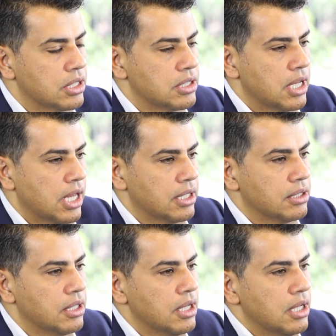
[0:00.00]
extent,
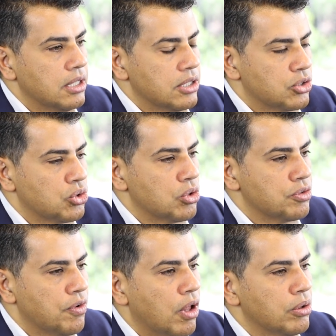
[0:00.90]
source
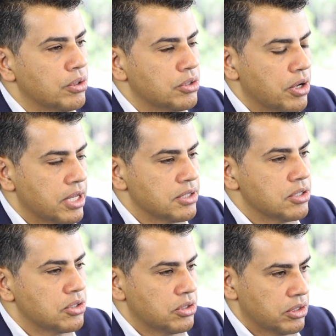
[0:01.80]
follower
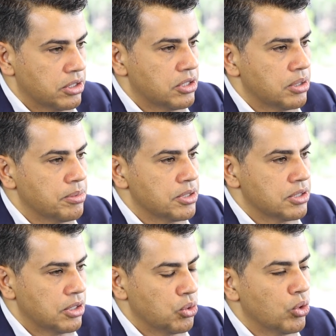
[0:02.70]
transistor determines
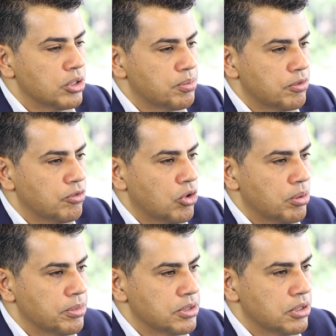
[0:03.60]
the noise
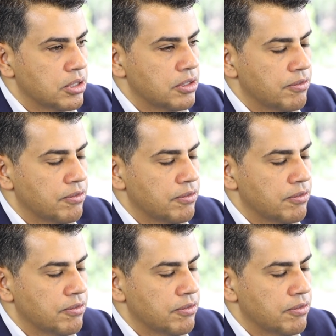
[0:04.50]
performance of the